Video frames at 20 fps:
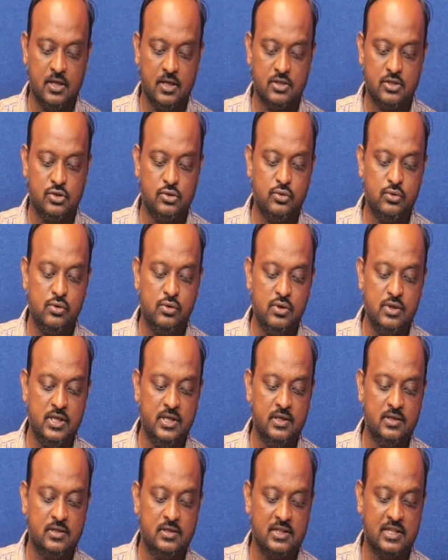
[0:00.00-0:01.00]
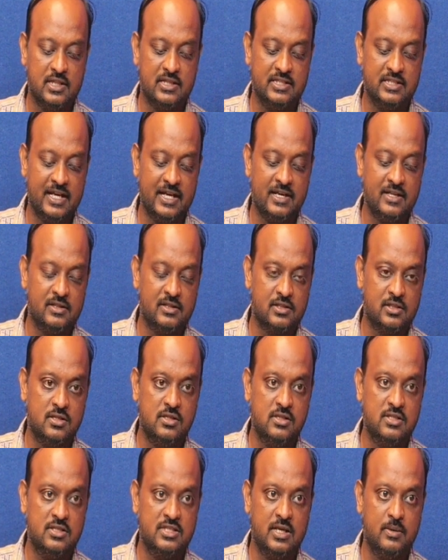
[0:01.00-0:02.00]
Slowly the
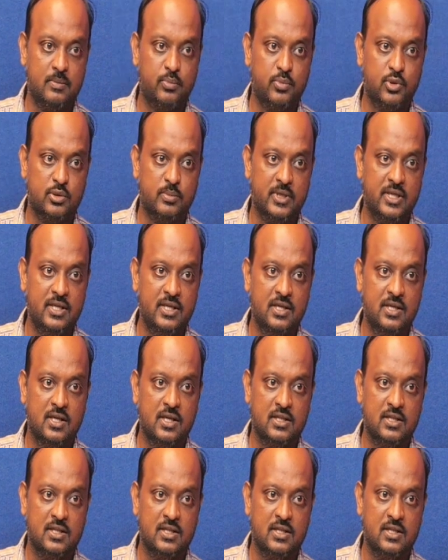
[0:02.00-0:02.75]
third step will be,